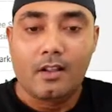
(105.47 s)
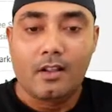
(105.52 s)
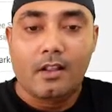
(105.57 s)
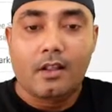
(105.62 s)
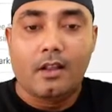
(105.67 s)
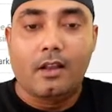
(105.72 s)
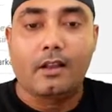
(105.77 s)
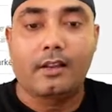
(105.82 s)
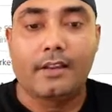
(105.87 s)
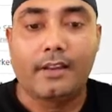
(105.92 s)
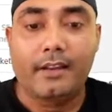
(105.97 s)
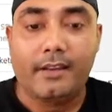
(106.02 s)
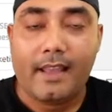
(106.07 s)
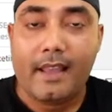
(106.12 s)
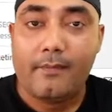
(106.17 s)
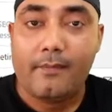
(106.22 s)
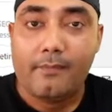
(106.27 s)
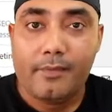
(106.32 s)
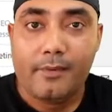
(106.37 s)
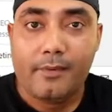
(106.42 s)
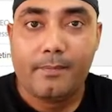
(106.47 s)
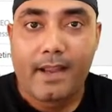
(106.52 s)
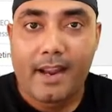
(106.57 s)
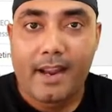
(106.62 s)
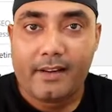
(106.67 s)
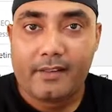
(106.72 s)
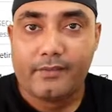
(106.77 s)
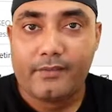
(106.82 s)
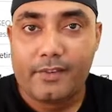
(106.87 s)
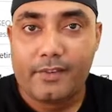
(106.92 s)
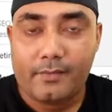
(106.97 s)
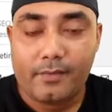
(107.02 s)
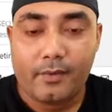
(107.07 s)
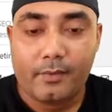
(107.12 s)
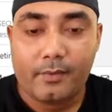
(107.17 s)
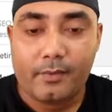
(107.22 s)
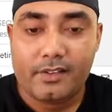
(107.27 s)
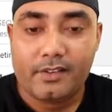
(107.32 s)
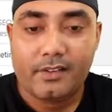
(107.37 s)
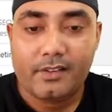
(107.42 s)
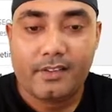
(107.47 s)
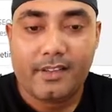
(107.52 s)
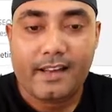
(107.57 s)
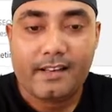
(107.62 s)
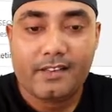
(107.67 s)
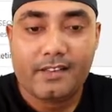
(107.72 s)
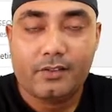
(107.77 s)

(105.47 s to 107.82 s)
get every bite of information that is